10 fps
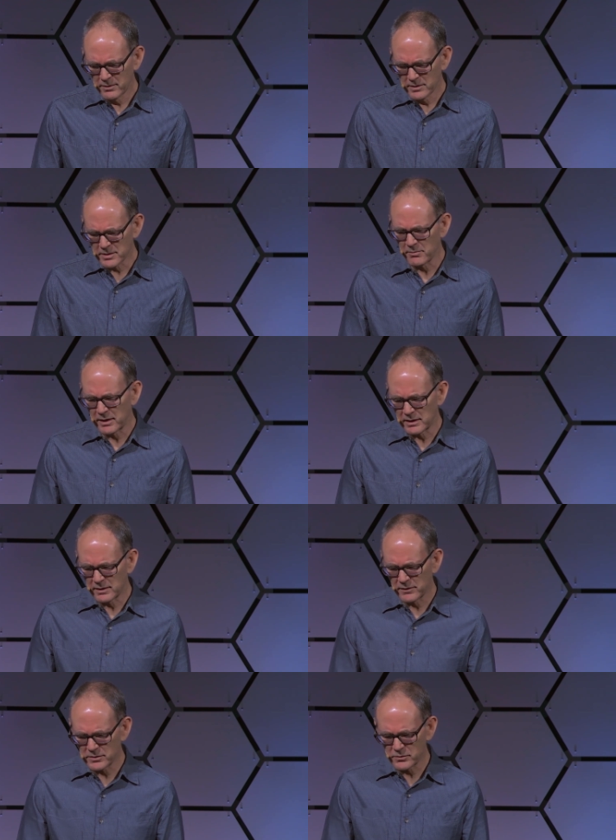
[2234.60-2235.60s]
Somebody
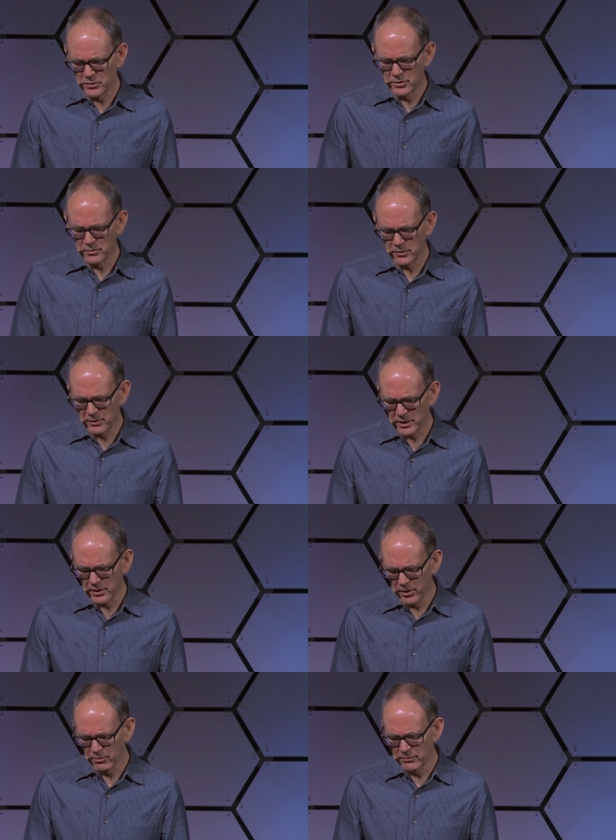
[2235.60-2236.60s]
in this room or at
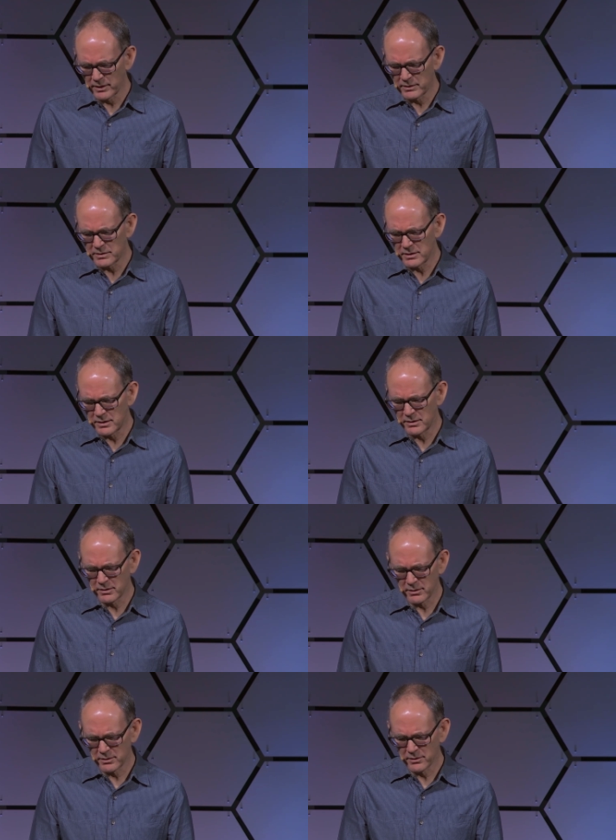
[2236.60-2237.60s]
home needs to
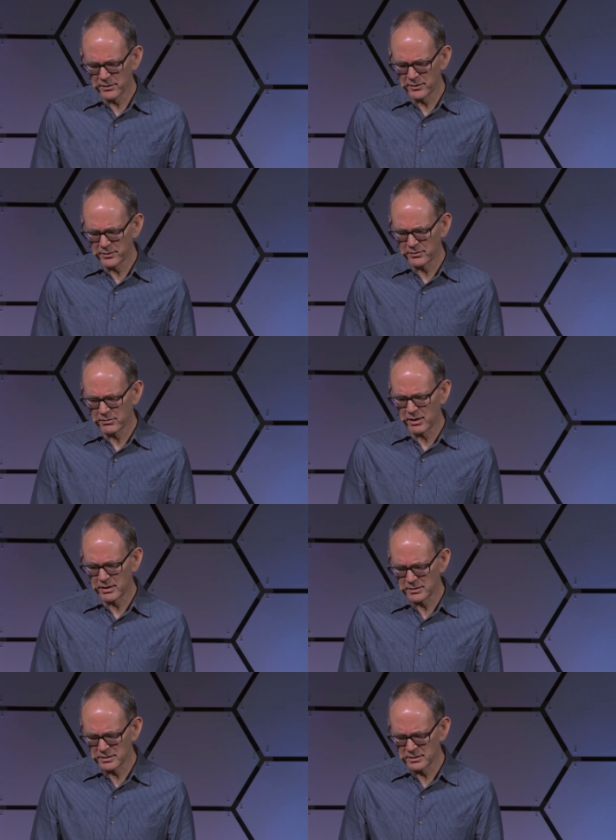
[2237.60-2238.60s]
hear that your
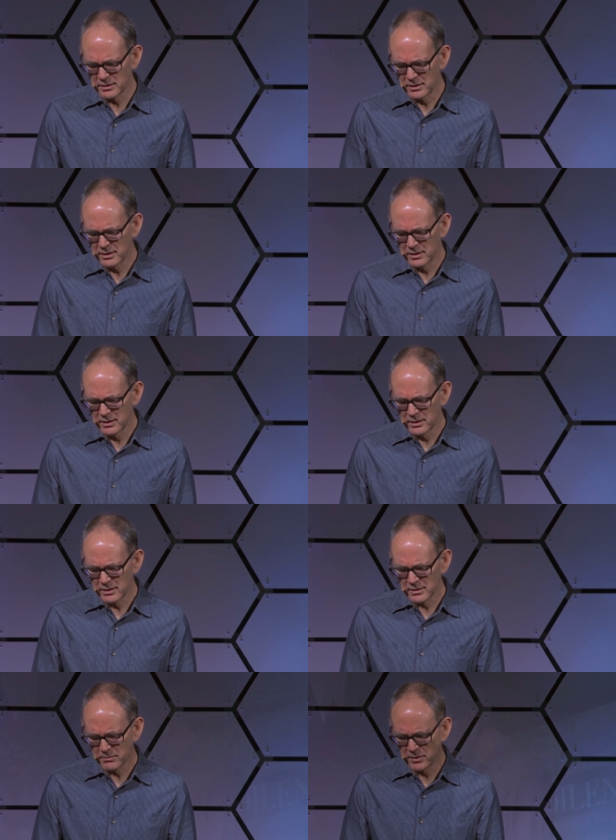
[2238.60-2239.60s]
grace
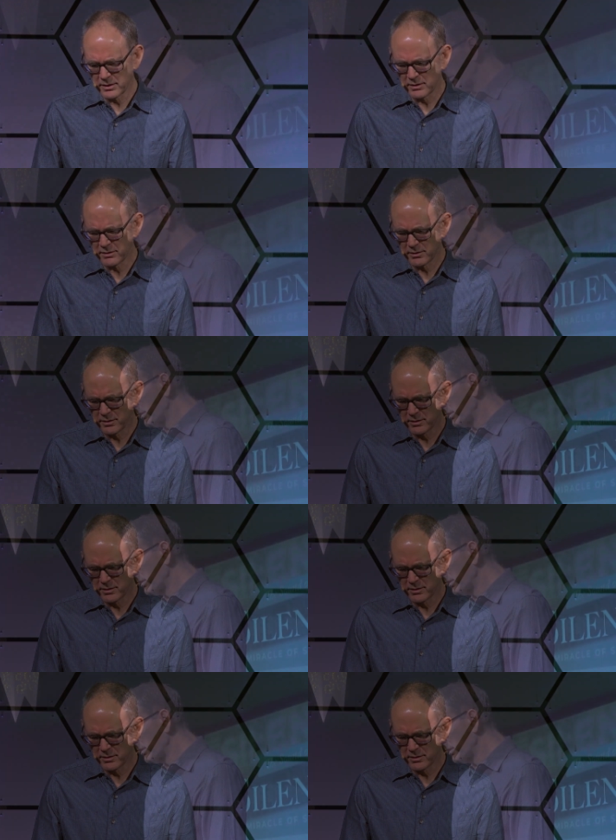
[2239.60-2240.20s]
is bigger